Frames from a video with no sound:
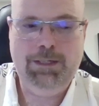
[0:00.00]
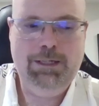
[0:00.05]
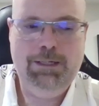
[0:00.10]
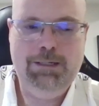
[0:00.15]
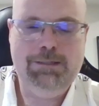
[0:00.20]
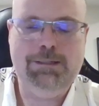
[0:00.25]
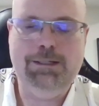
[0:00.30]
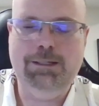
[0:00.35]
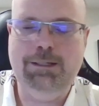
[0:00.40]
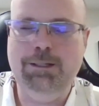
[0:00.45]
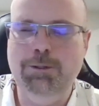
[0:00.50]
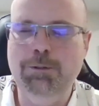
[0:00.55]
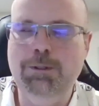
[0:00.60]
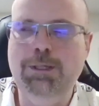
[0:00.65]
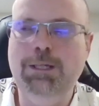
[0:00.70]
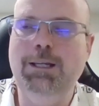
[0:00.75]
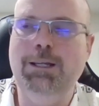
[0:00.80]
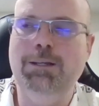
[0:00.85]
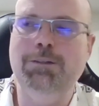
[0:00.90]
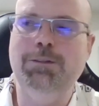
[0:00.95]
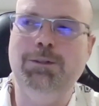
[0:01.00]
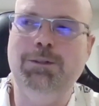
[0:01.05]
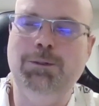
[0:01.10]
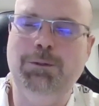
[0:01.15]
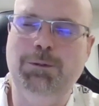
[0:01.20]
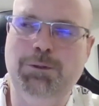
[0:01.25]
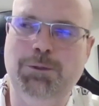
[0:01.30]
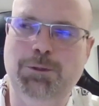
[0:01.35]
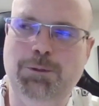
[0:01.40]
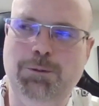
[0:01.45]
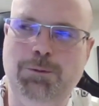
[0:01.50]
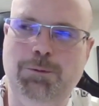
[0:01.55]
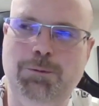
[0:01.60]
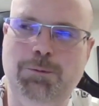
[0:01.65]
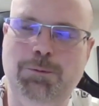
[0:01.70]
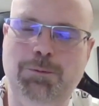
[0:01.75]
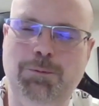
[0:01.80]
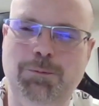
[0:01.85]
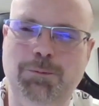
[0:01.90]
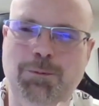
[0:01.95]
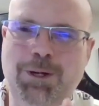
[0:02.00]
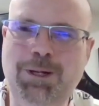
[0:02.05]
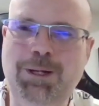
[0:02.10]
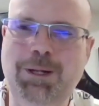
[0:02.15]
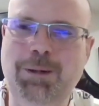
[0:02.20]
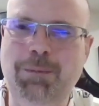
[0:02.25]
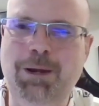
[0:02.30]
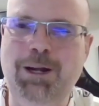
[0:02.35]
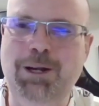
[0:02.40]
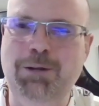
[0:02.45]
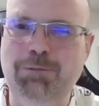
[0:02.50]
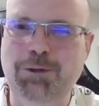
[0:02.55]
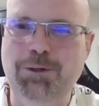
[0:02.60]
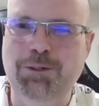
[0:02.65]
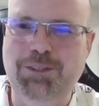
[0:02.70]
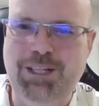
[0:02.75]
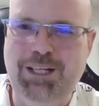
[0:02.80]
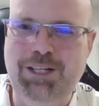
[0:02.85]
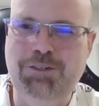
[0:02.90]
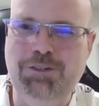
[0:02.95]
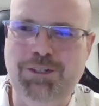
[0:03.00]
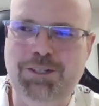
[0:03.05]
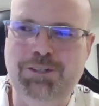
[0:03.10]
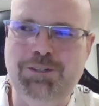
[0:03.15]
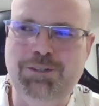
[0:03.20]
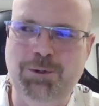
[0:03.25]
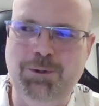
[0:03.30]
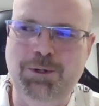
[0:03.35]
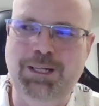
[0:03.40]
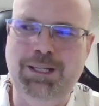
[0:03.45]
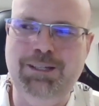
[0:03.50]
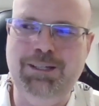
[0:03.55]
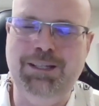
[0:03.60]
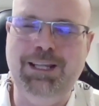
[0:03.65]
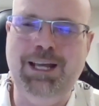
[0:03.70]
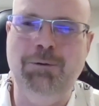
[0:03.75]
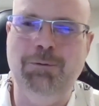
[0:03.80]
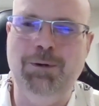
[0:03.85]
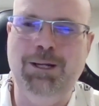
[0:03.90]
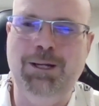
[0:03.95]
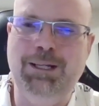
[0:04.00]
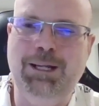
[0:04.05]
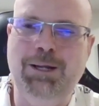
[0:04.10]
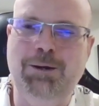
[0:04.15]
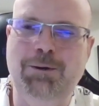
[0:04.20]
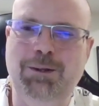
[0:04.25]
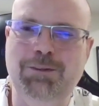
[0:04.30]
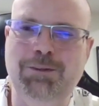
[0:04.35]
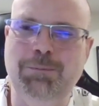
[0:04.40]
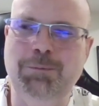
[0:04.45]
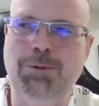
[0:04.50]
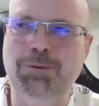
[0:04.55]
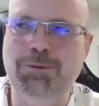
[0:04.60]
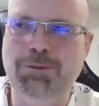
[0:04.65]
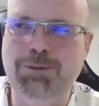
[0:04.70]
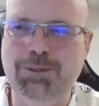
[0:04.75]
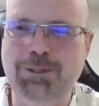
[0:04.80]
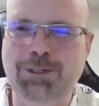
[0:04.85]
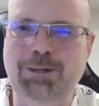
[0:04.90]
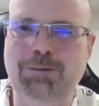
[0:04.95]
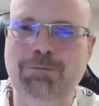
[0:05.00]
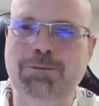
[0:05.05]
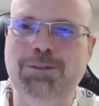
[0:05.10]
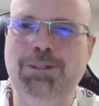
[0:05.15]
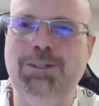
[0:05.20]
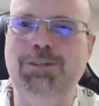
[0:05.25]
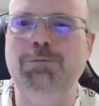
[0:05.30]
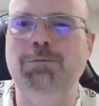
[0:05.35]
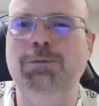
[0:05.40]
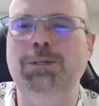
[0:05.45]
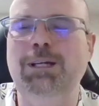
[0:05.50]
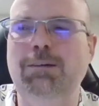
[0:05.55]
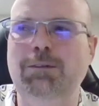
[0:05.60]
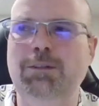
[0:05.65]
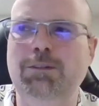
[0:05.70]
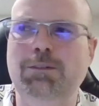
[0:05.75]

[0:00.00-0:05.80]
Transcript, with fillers: said, okay, so, you, so what amount of your attention is going into that right now as opposed to the conversation we're having?